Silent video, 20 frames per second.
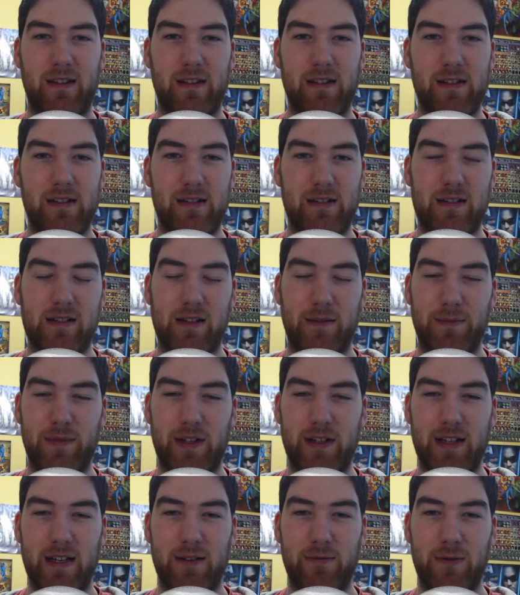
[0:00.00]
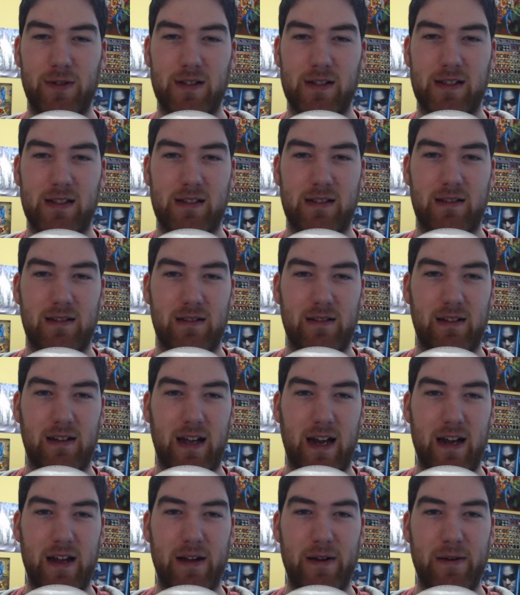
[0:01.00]
something that was
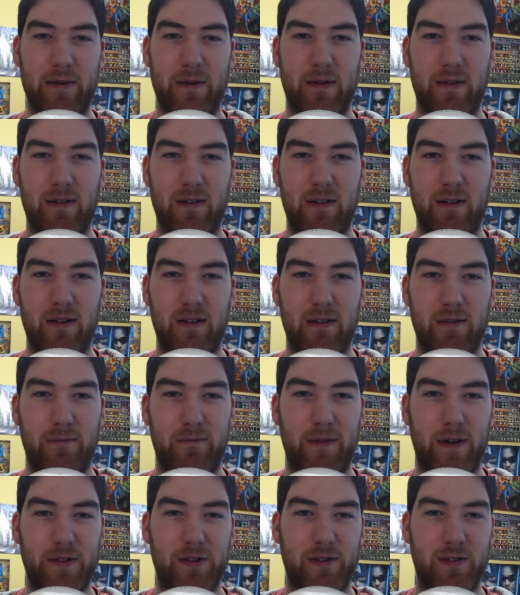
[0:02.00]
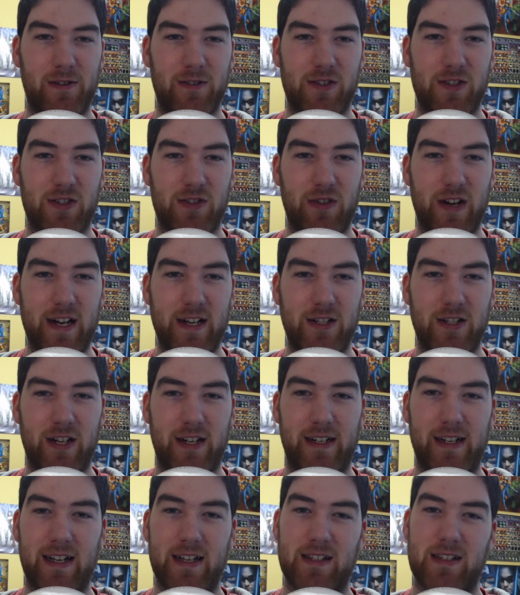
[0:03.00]
kind of felt a little strange, I
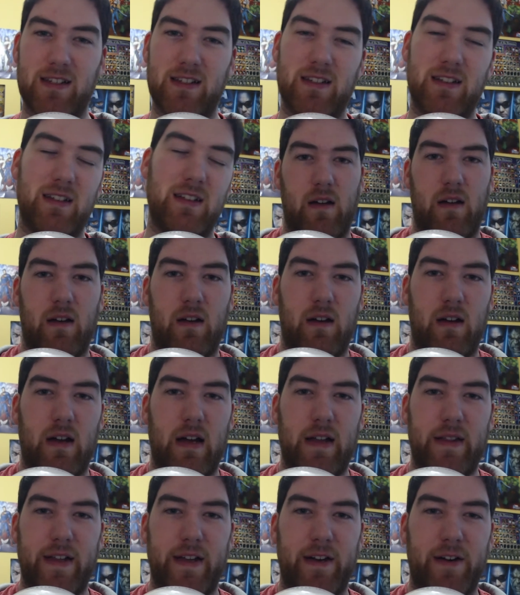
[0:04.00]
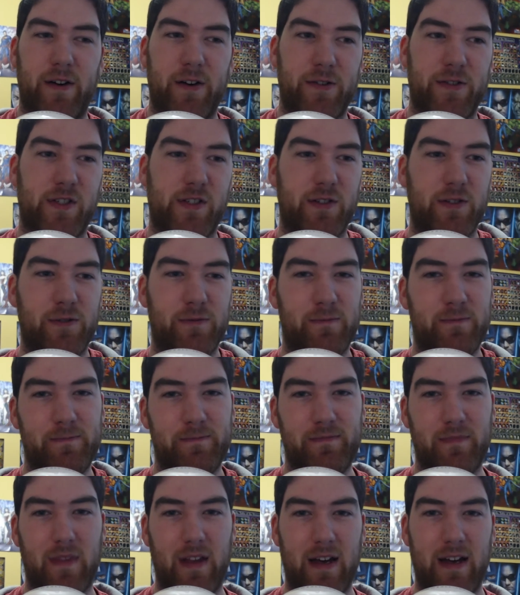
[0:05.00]
guess. And then also,
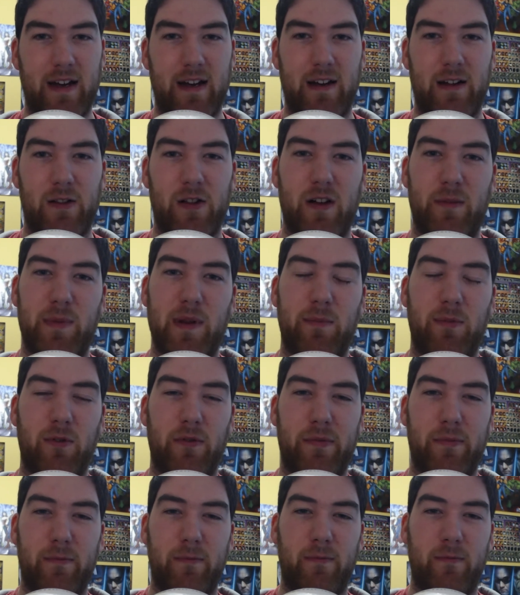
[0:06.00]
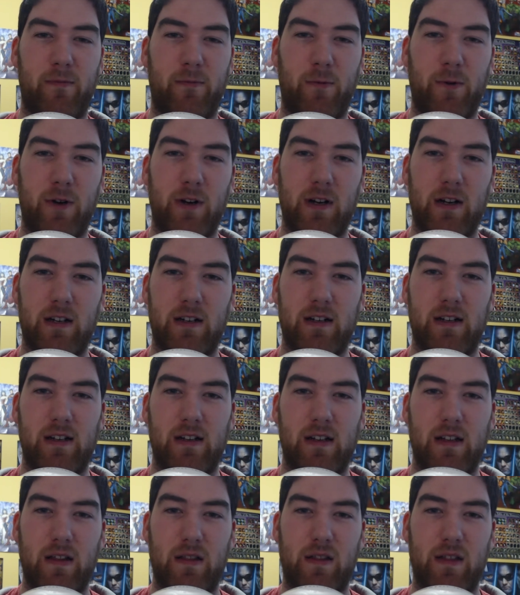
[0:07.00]
a lot of people were
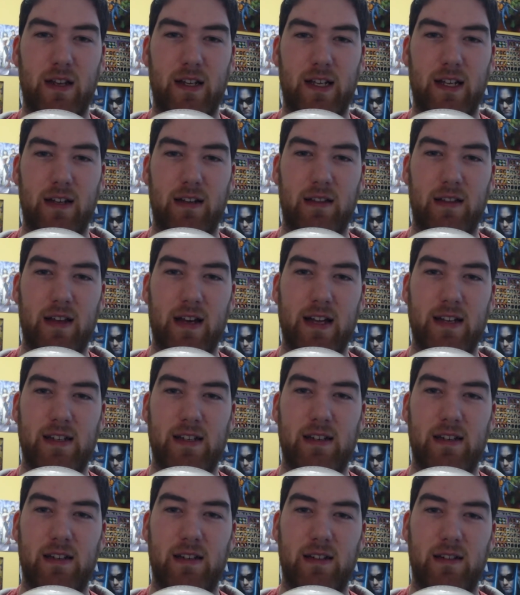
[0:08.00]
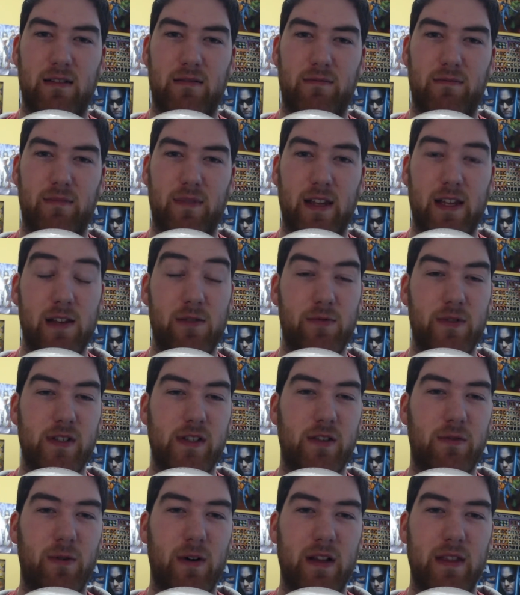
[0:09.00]
thinking that he was
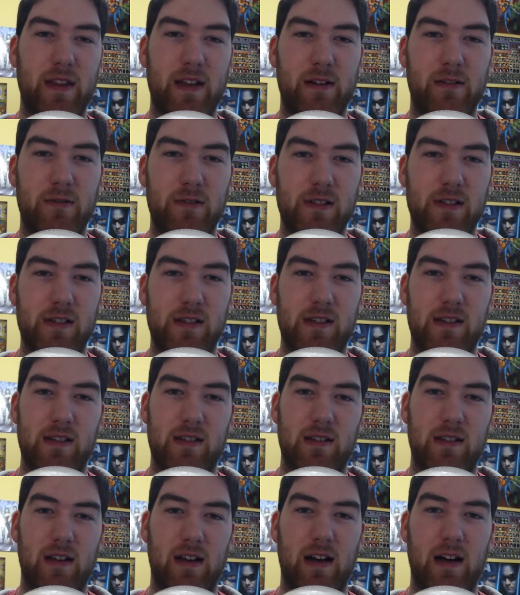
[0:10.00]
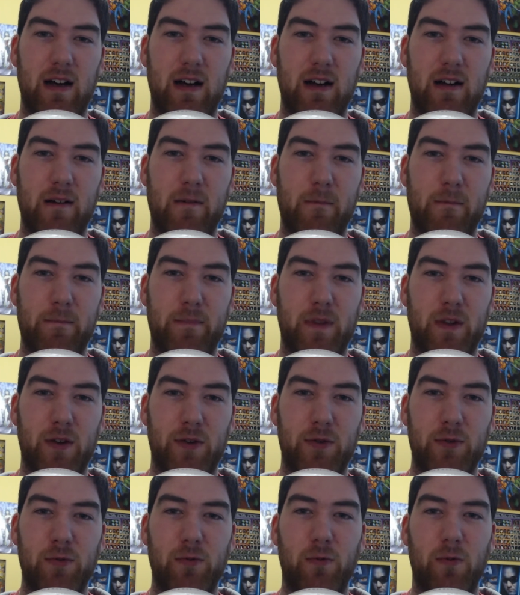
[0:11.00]
the one that was
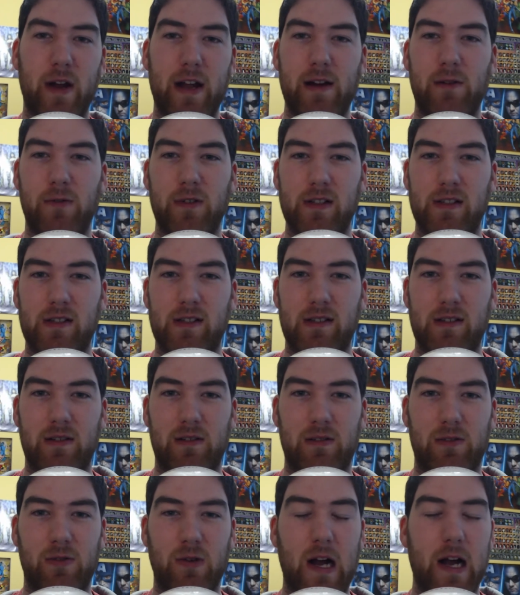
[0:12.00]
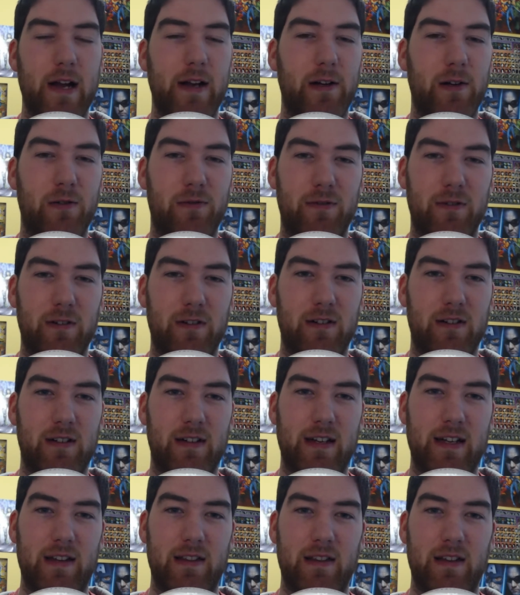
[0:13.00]
who Rey was crying over
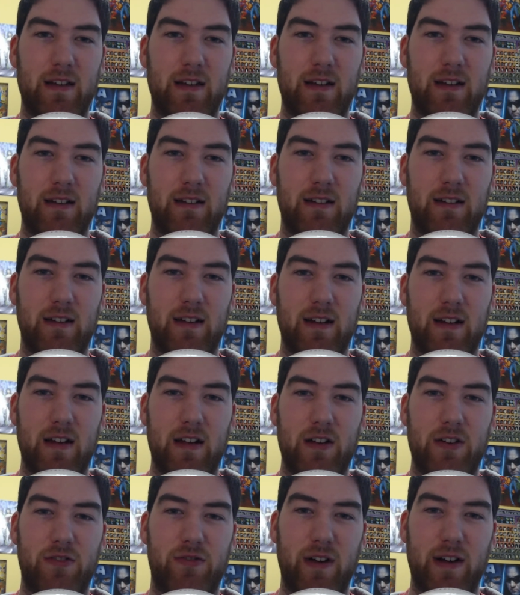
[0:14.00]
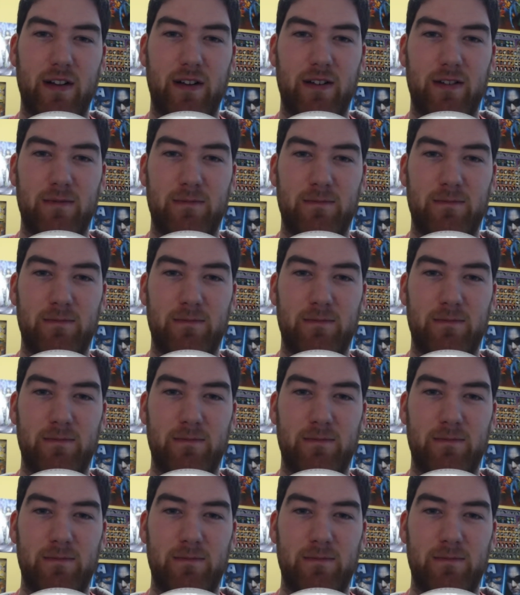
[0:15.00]
in the trailer,